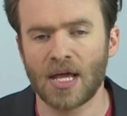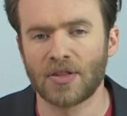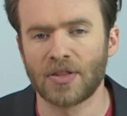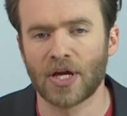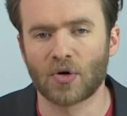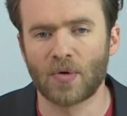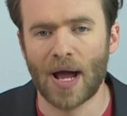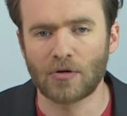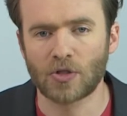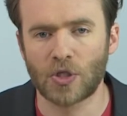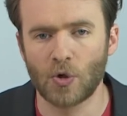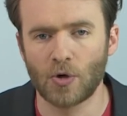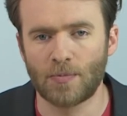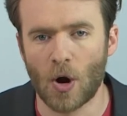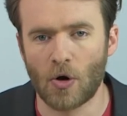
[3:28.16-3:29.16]
Their round
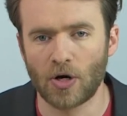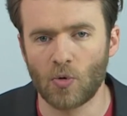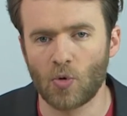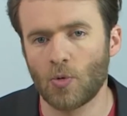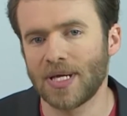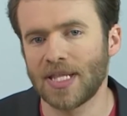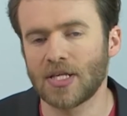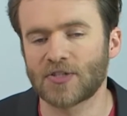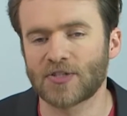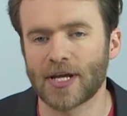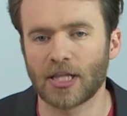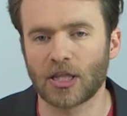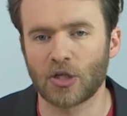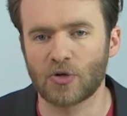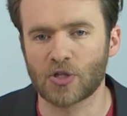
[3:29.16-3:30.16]
2 opponent will be the
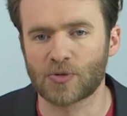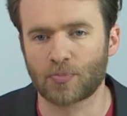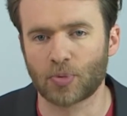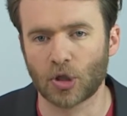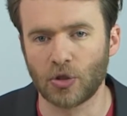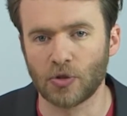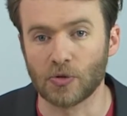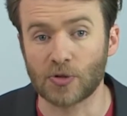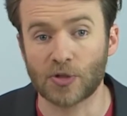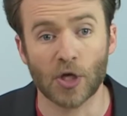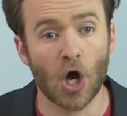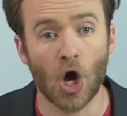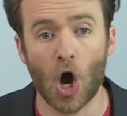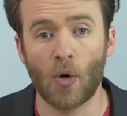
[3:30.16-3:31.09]
St. Louis Blues.